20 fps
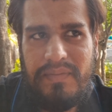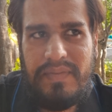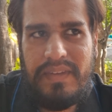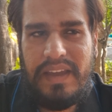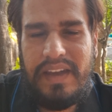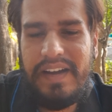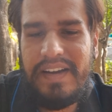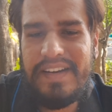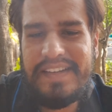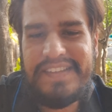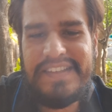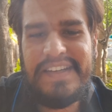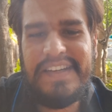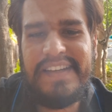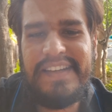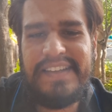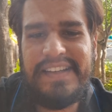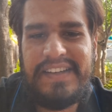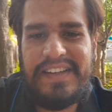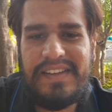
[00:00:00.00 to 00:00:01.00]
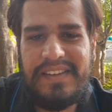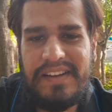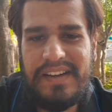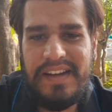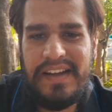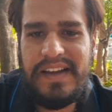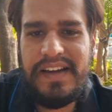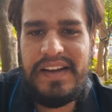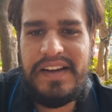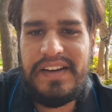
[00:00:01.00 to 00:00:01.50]
interested in the
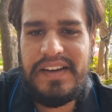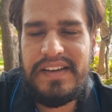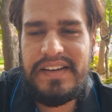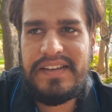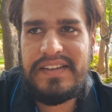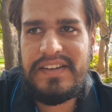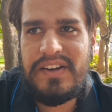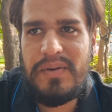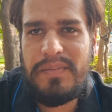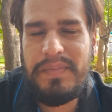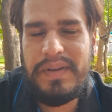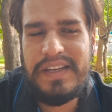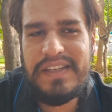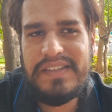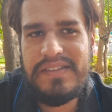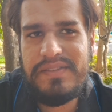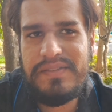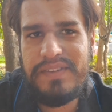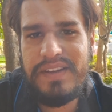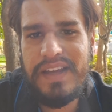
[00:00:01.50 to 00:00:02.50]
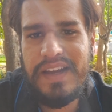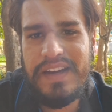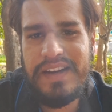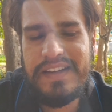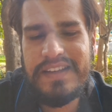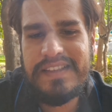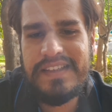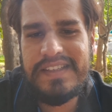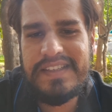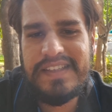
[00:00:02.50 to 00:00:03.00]
topics we are
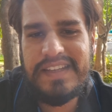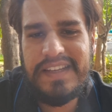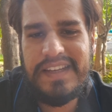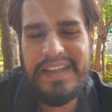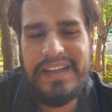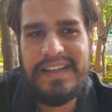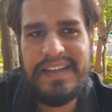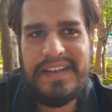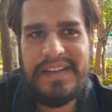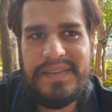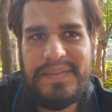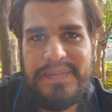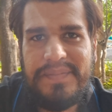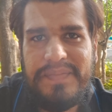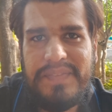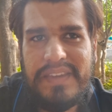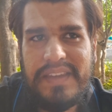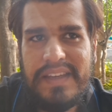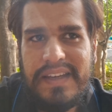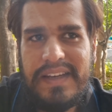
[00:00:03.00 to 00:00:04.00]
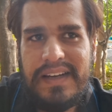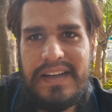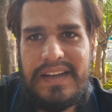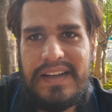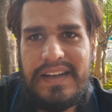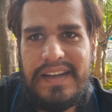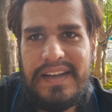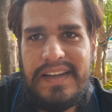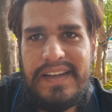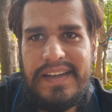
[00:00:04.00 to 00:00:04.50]
discussing here.
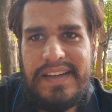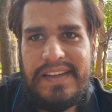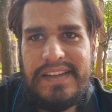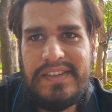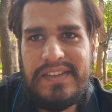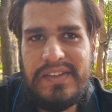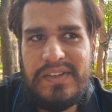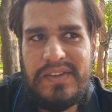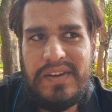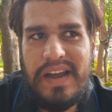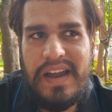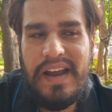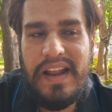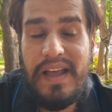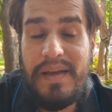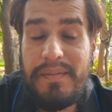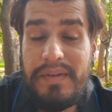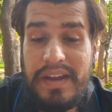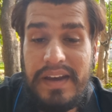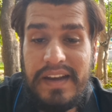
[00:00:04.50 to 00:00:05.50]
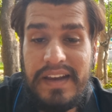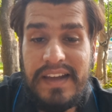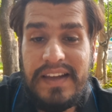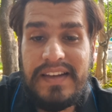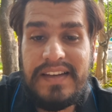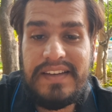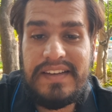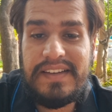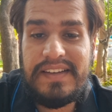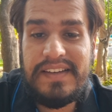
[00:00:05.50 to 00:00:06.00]
And I'm
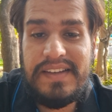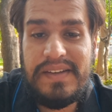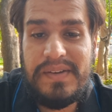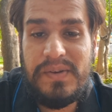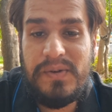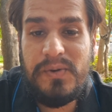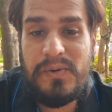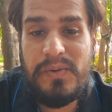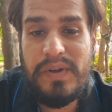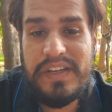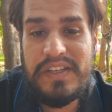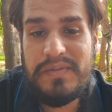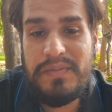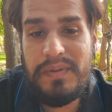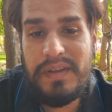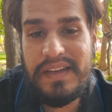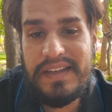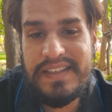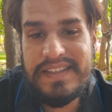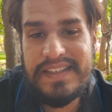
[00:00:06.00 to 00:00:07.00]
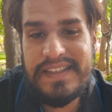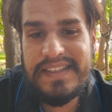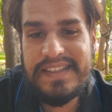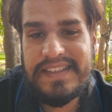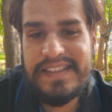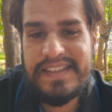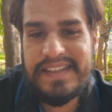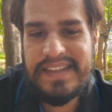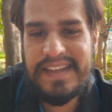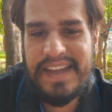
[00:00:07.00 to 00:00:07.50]
getting new
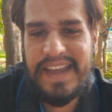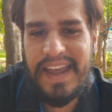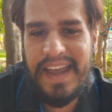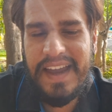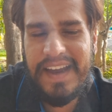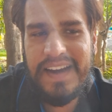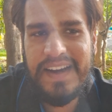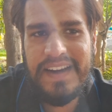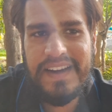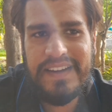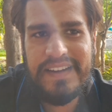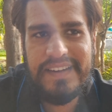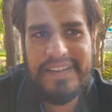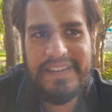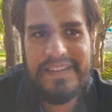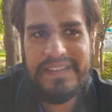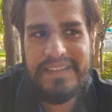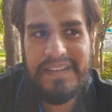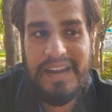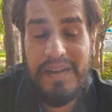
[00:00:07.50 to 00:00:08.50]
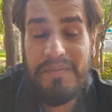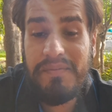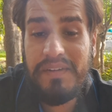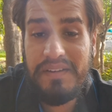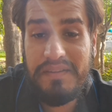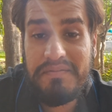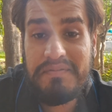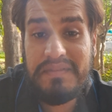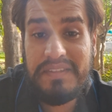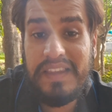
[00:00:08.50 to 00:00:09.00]
experiences, and
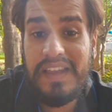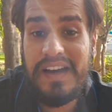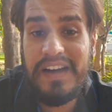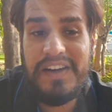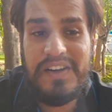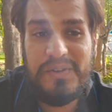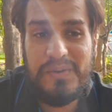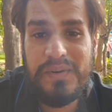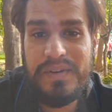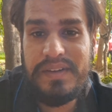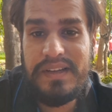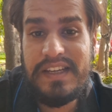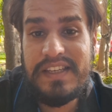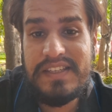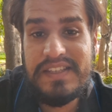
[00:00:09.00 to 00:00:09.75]
I'm thrilled to